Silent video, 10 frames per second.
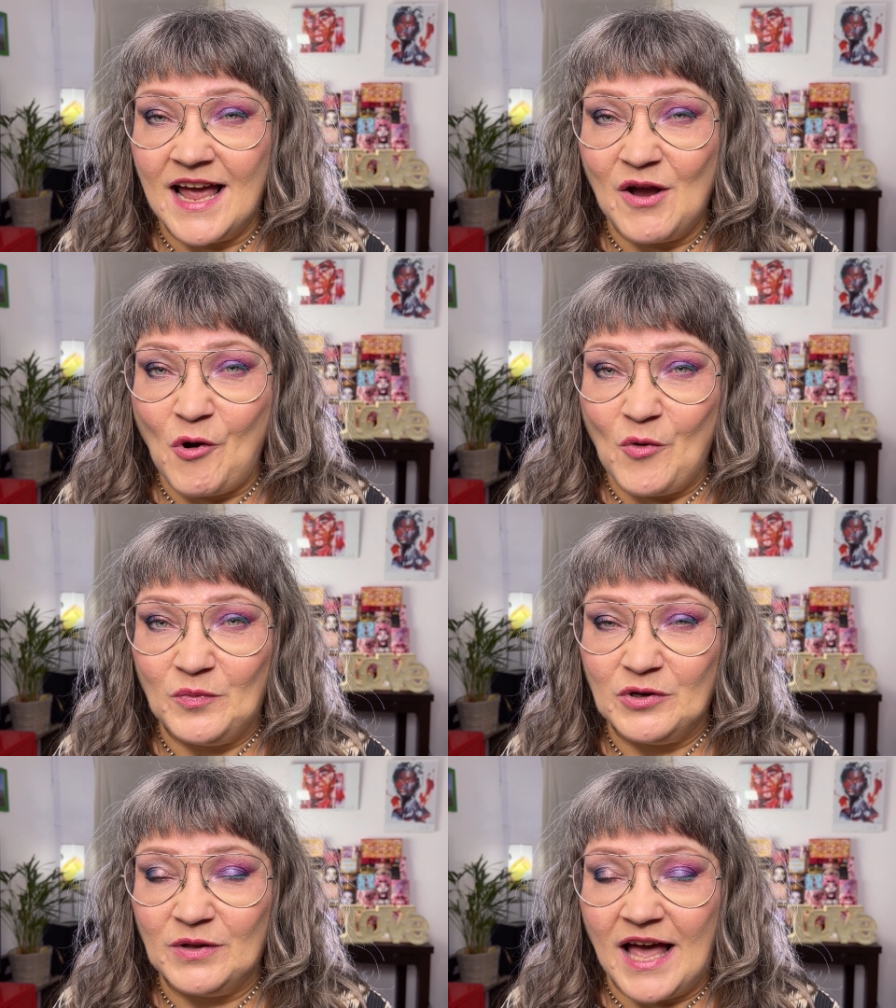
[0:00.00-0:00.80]

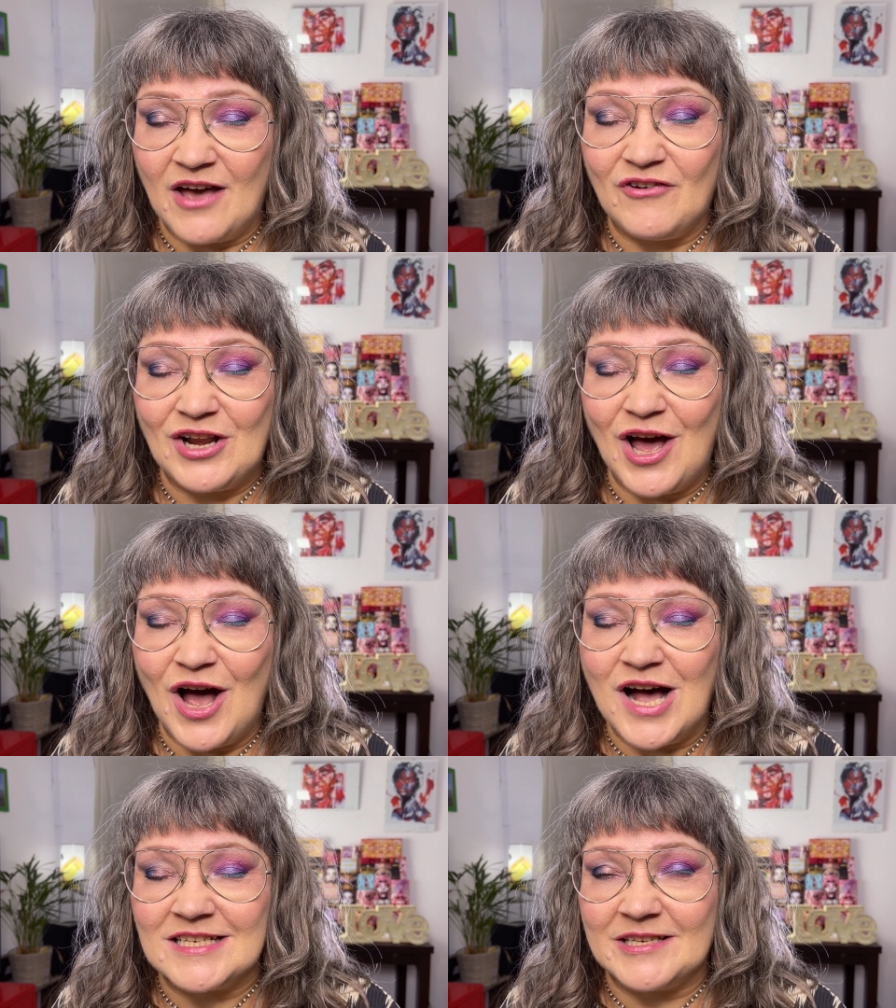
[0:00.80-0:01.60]
hope you'll have an
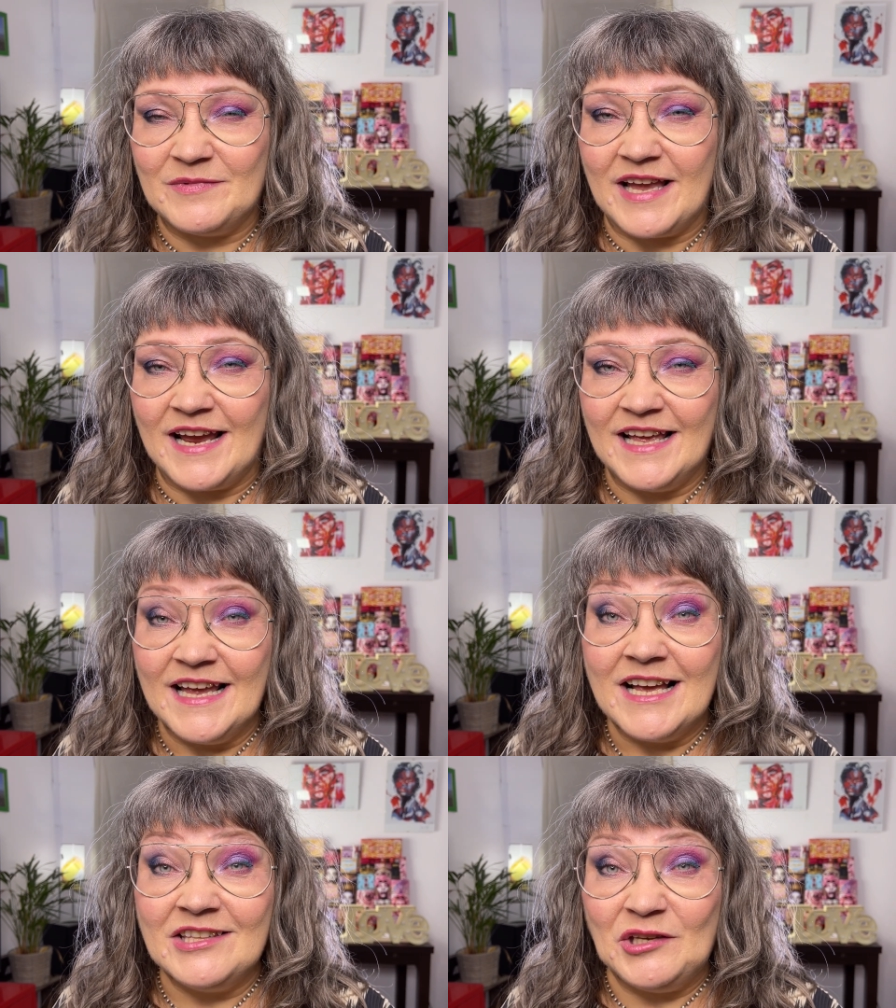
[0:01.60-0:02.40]
awesome day.
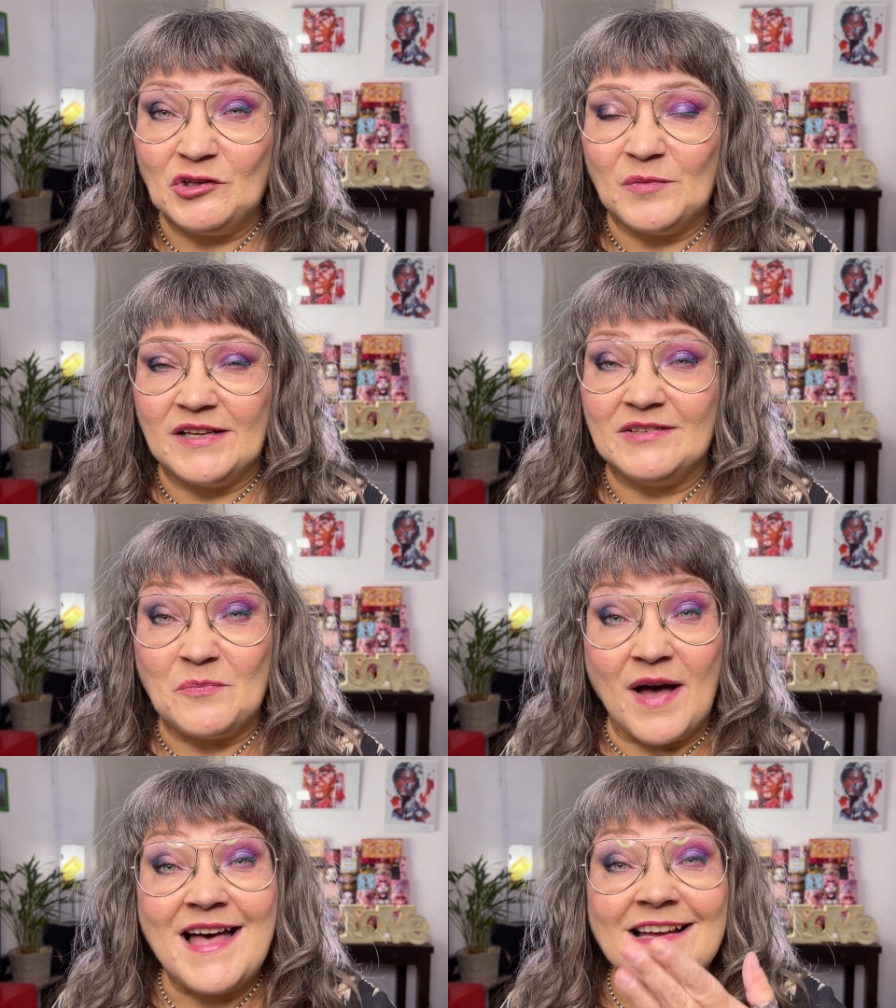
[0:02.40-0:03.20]
Thank you so much.
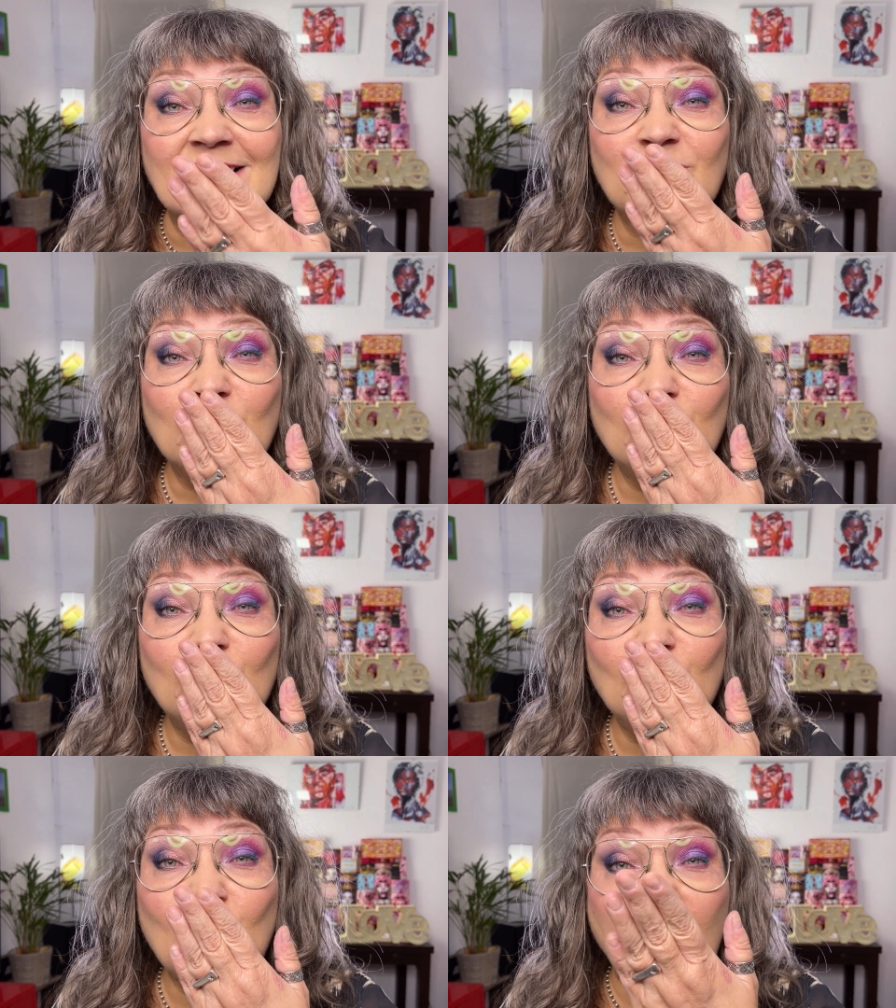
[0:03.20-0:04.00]
Bye.
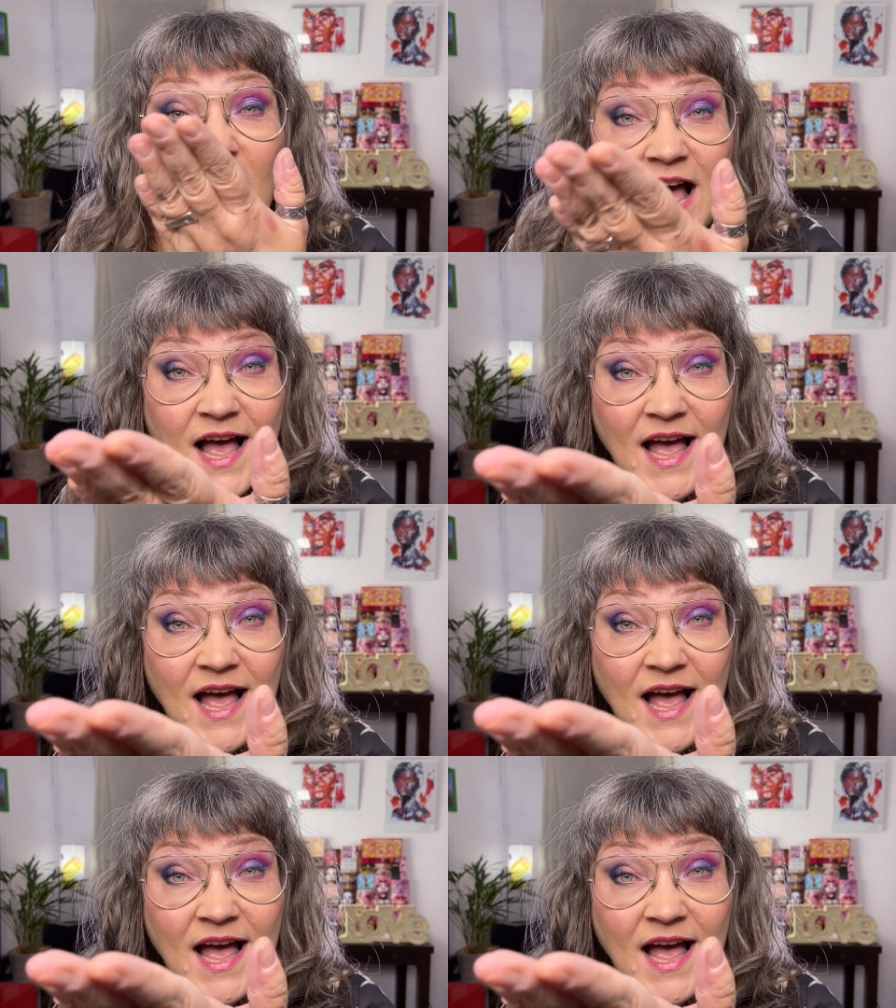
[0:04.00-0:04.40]
Mwah.